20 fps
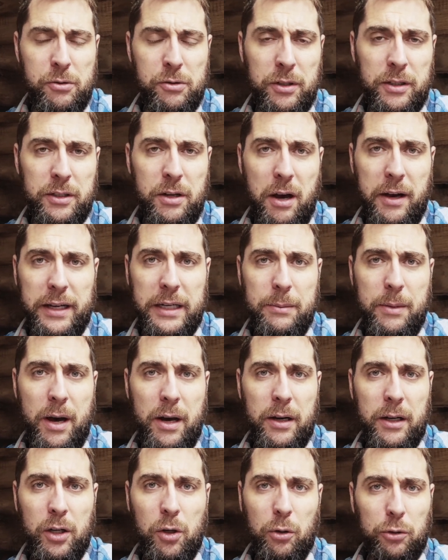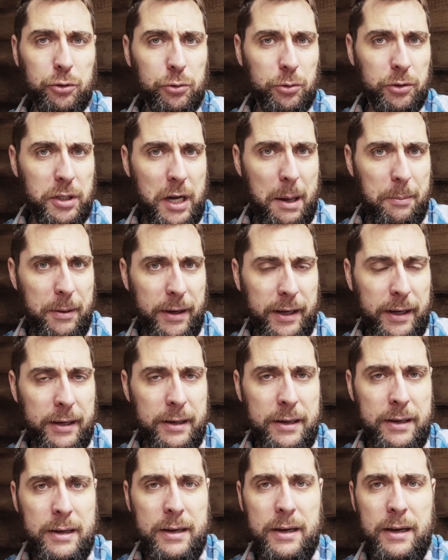usually talking about a cultural topic
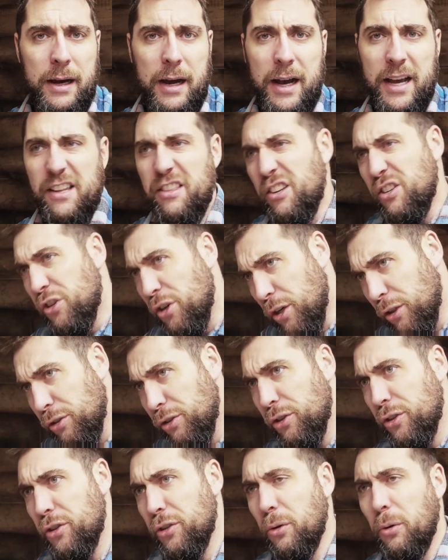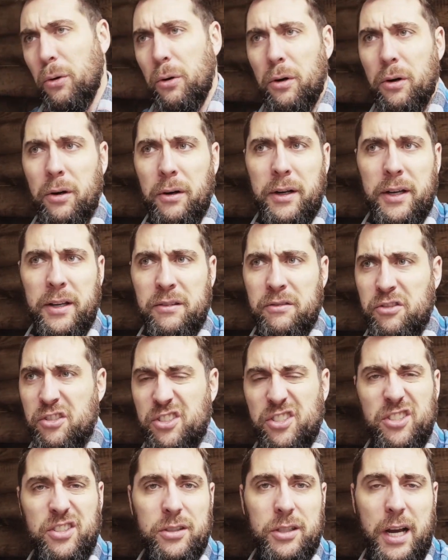uh, in the church or in
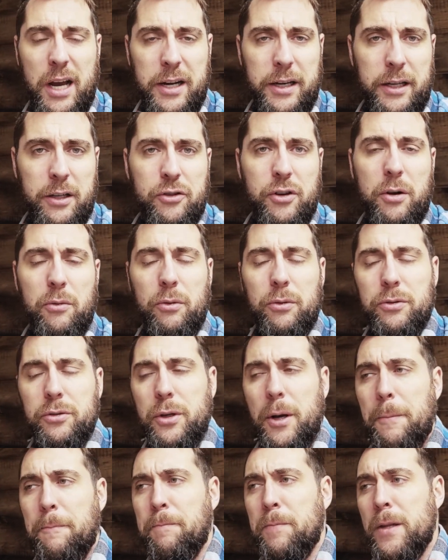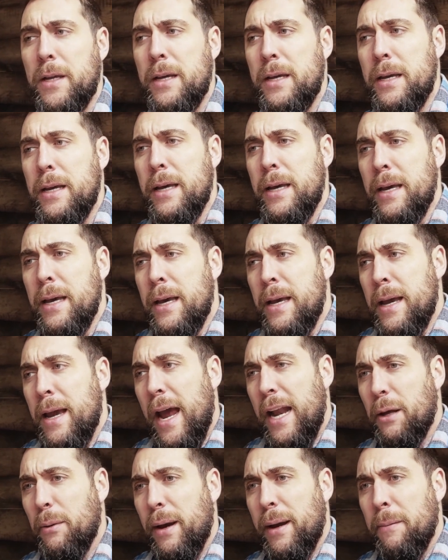just society in general. So,
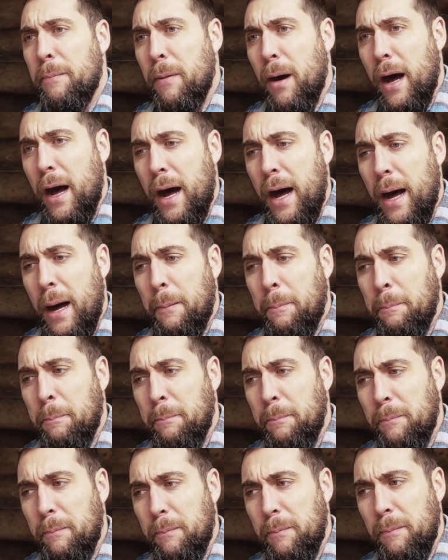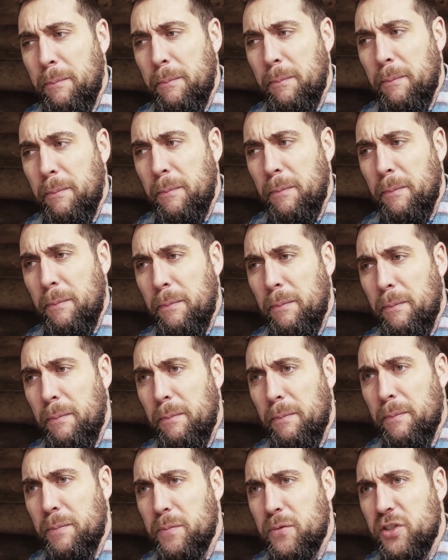anyway, um,
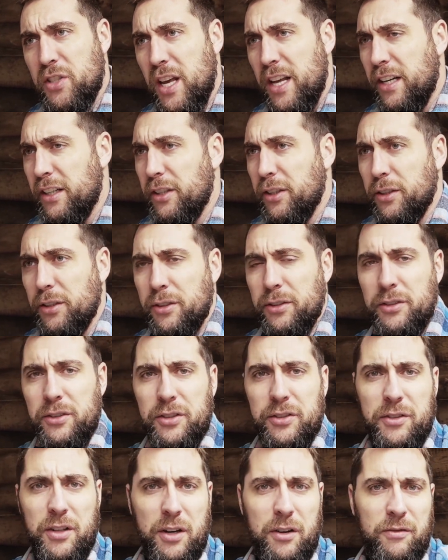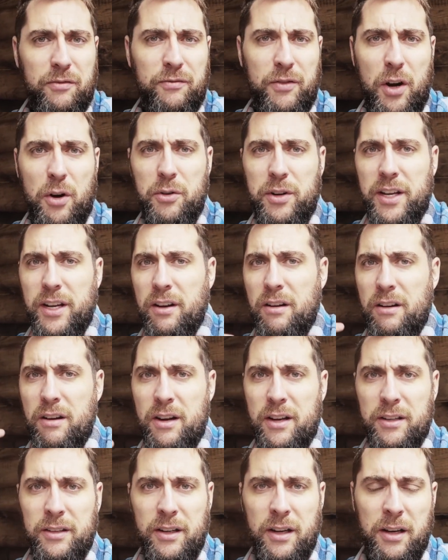senators, they're voting
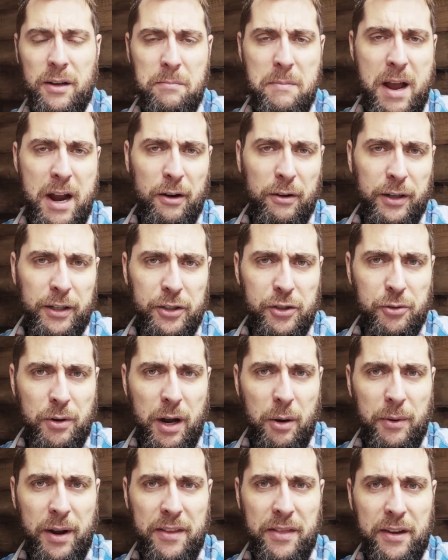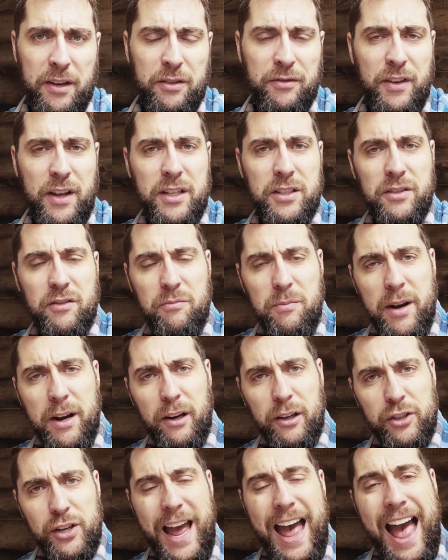on marriage, right? We had the Defense of
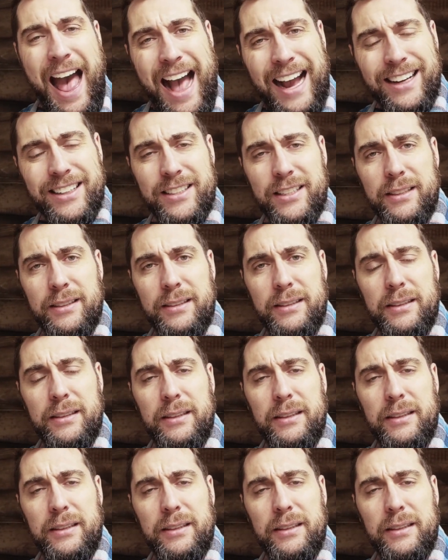Marriage Act